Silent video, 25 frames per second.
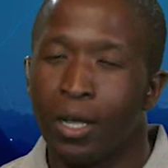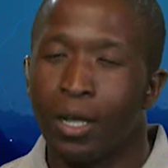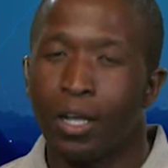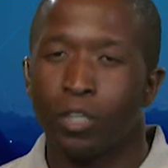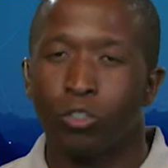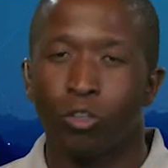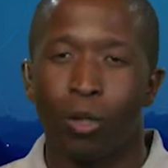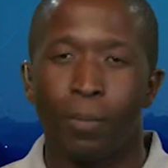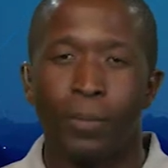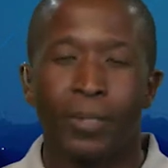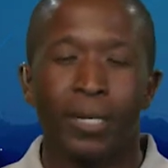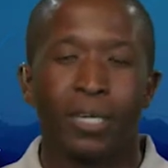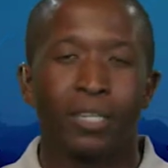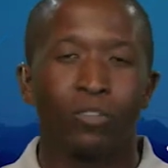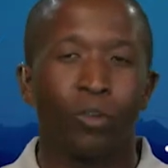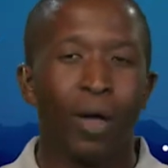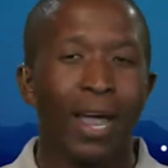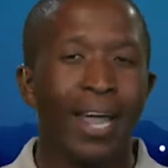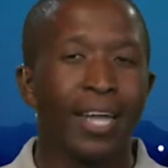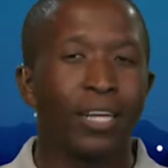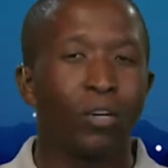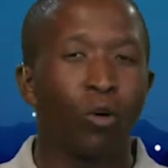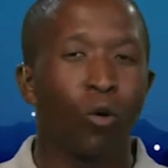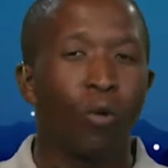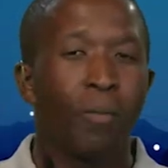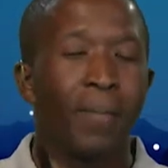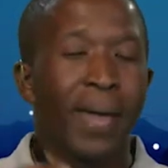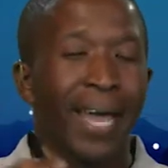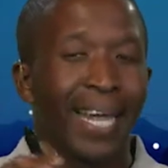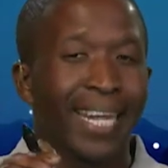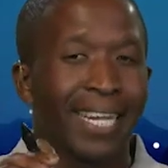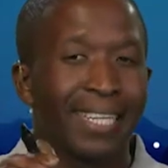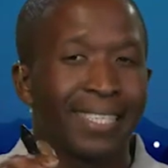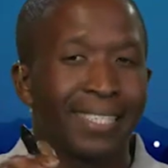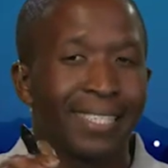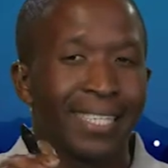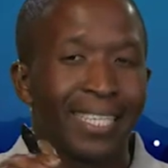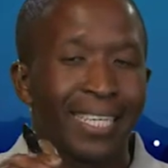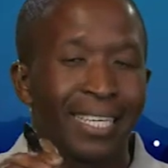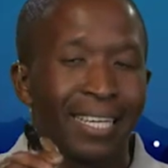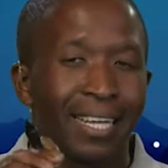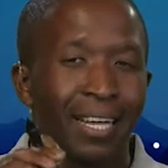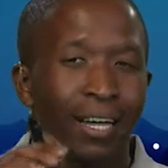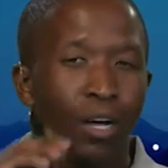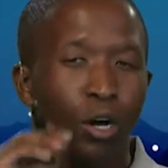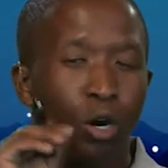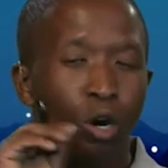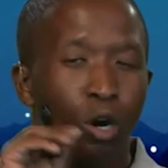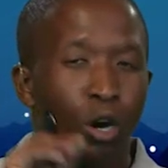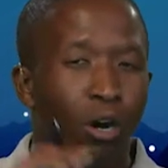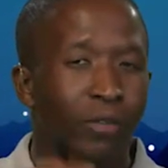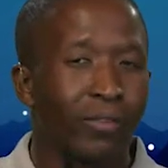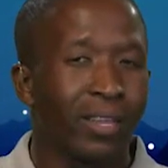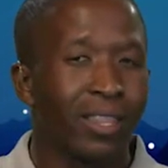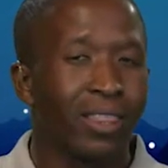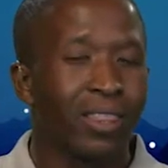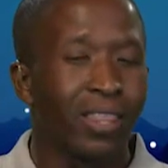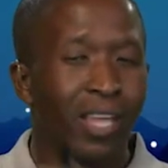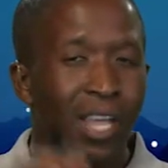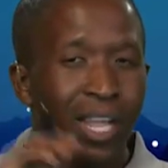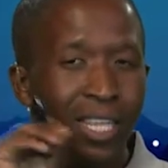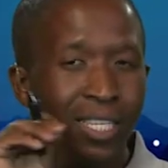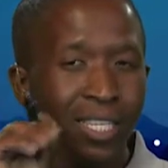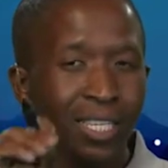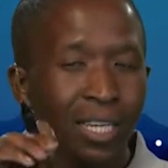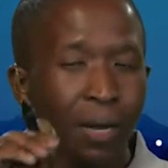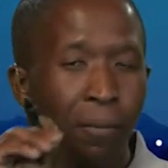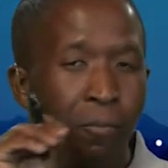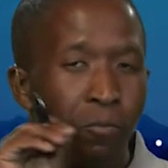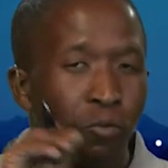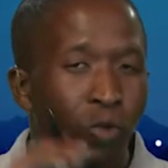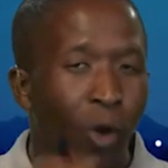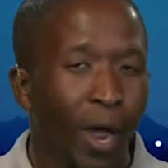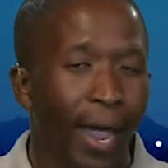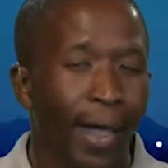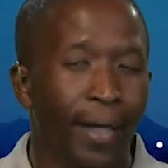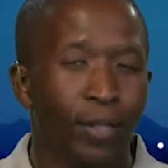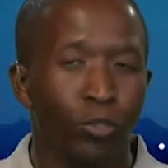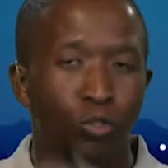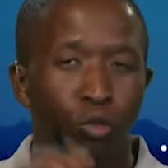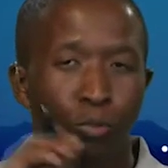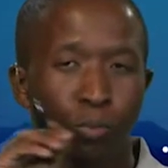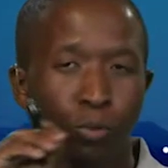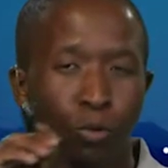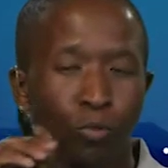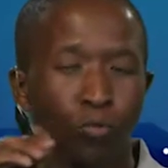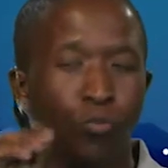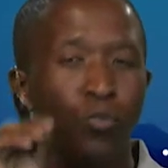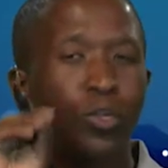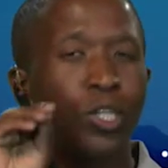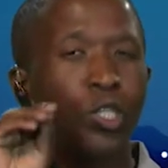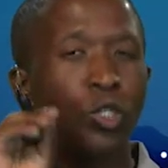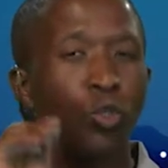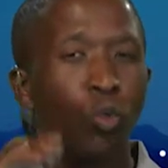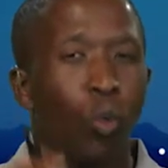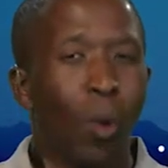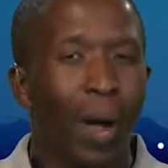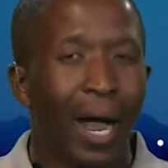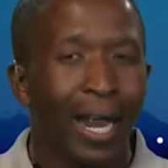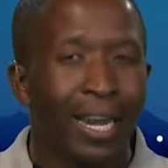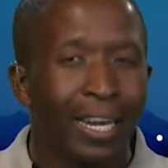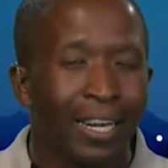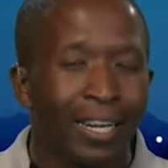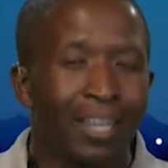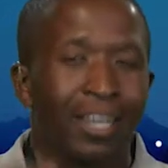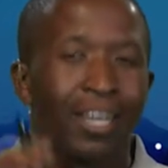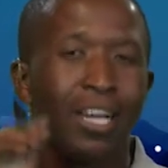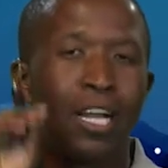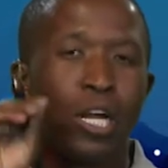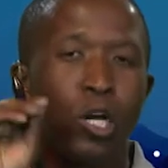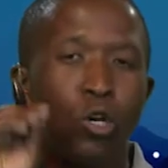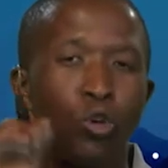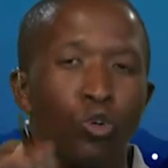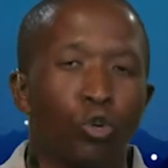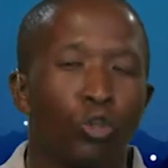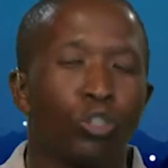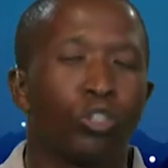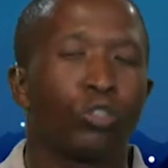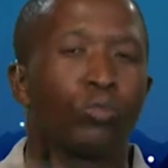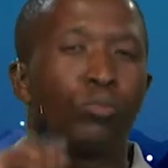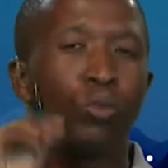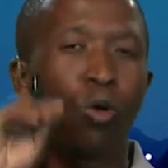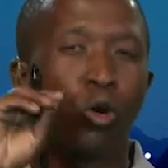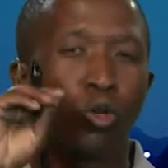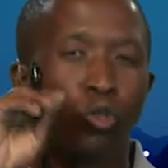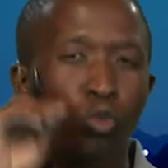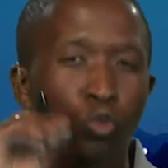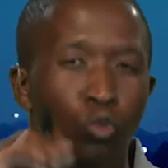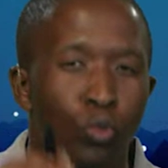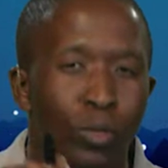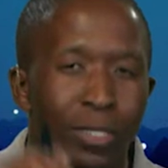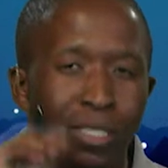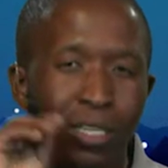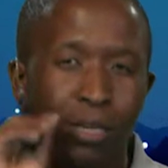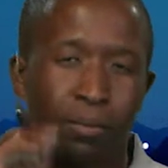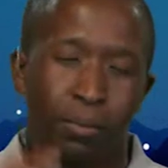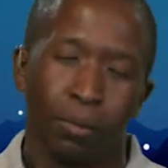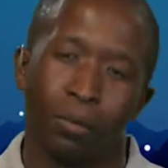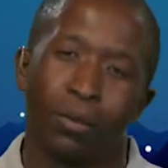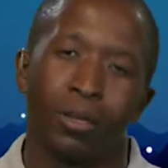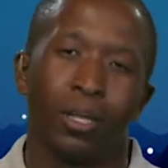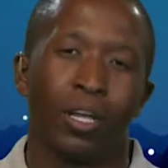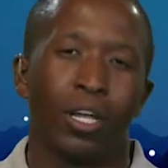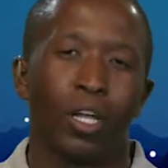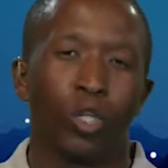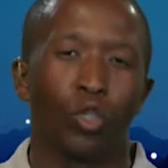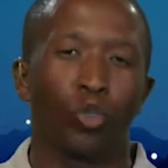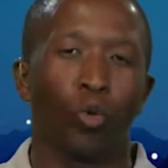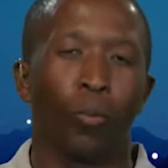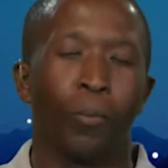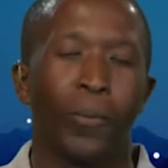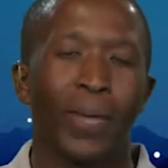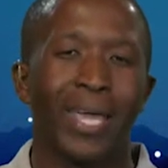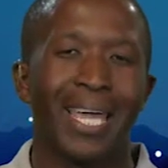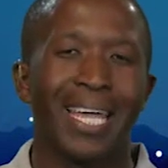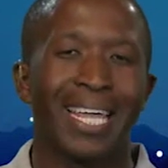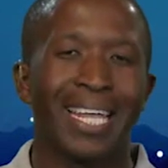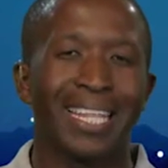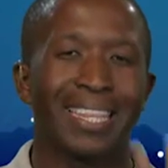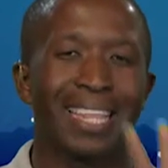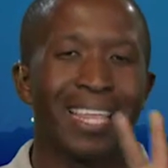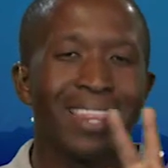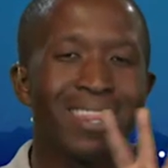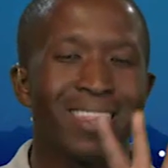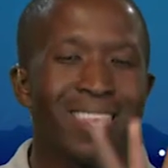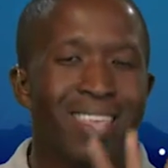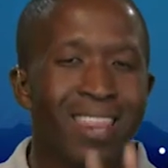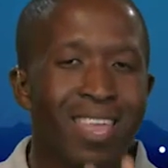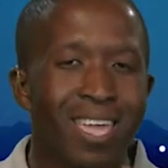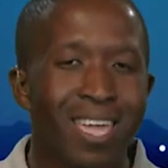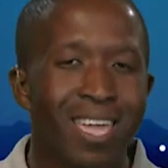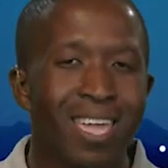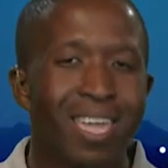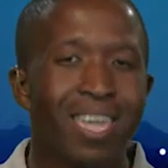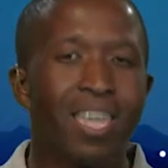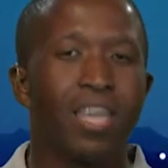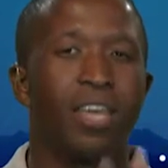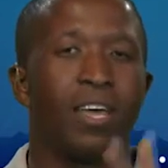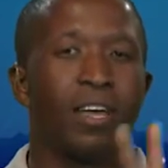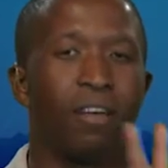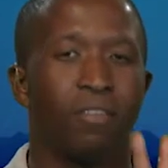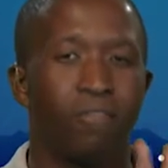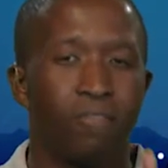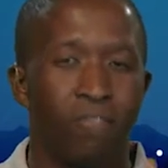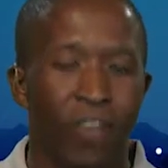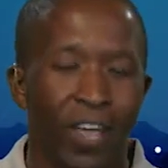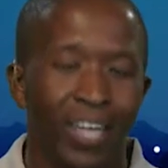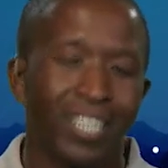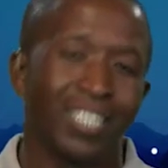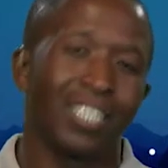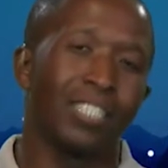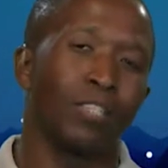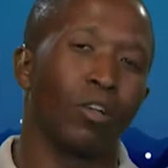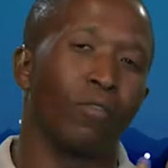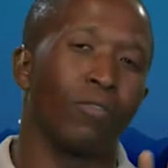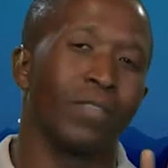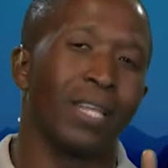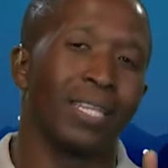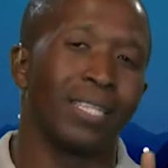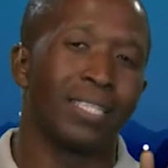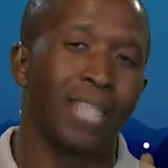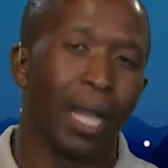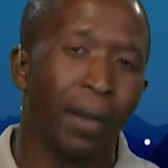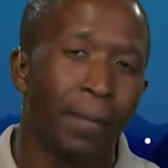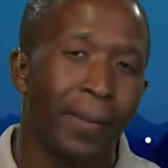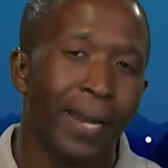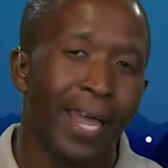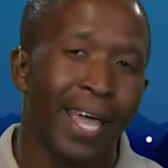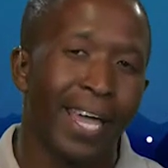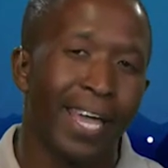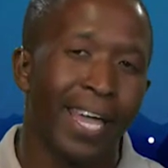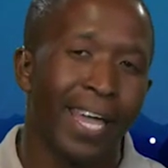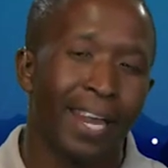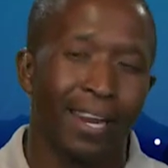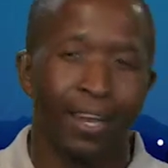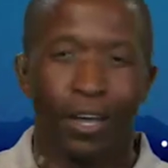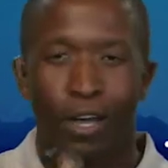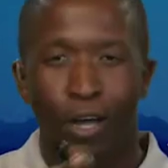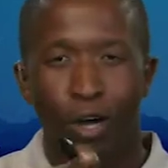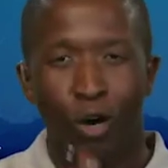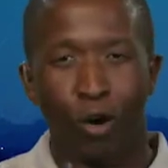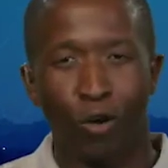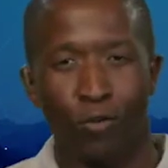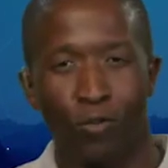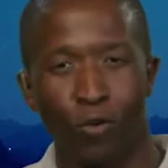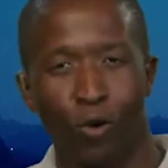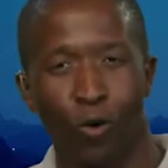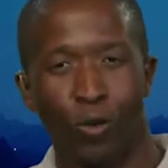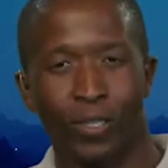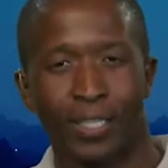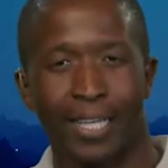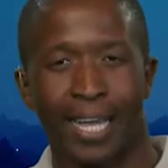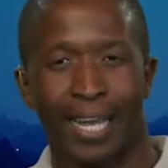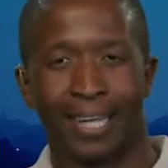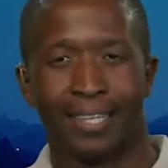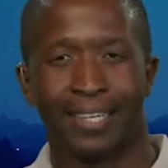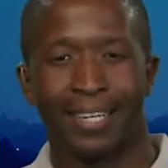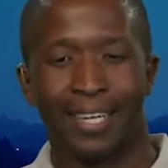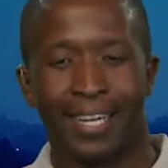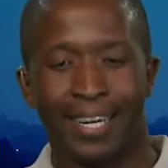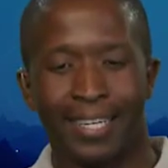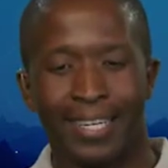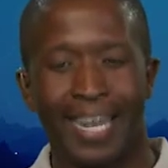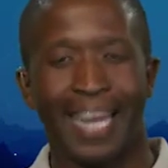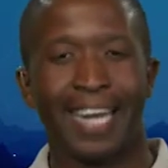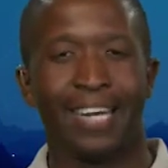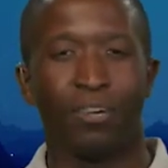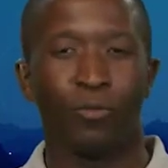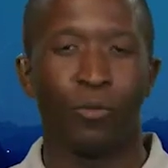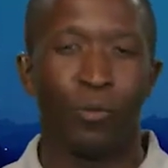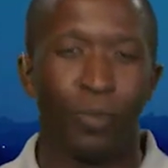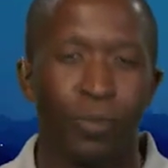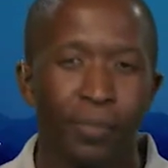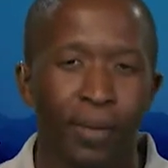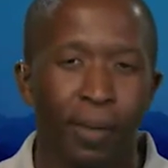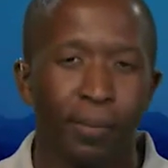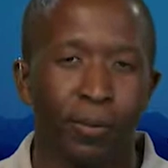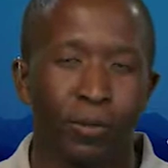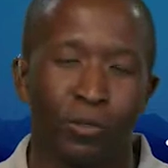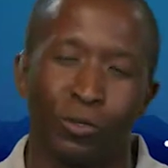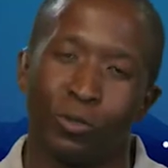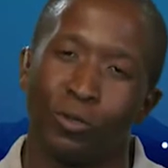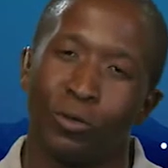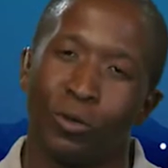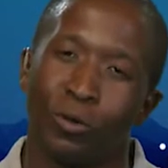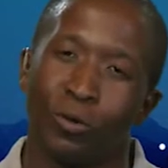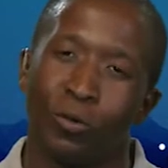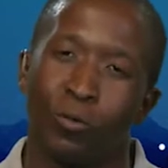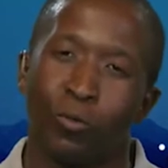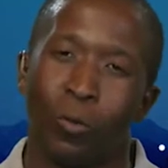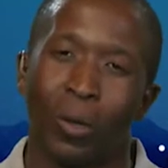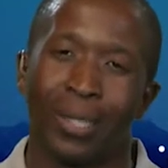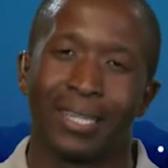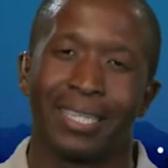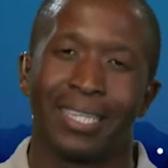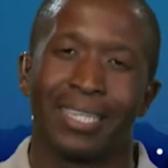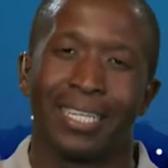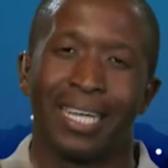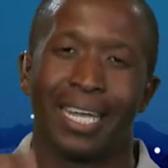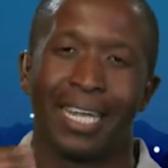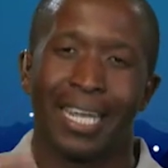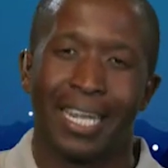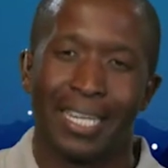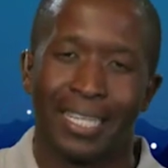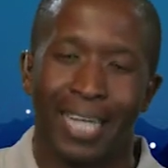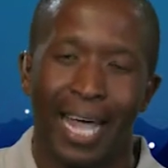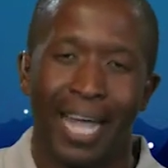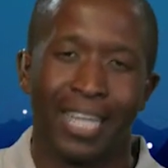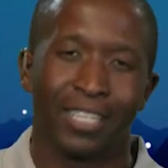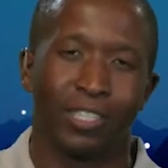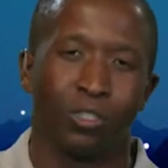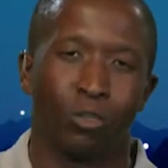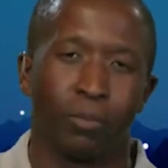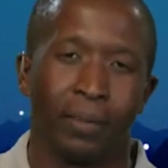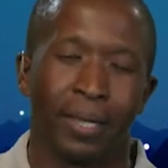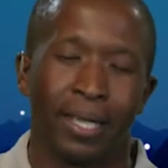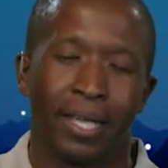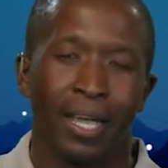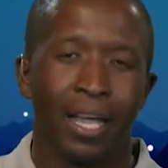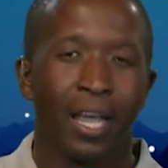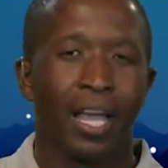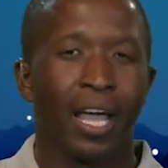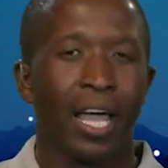So I'm going to try and go back and see, of the things that I'm trying to prove, which one looks more suitable to pick in the three versions of the double angle of cosine. Then we will be able to know what it has to be.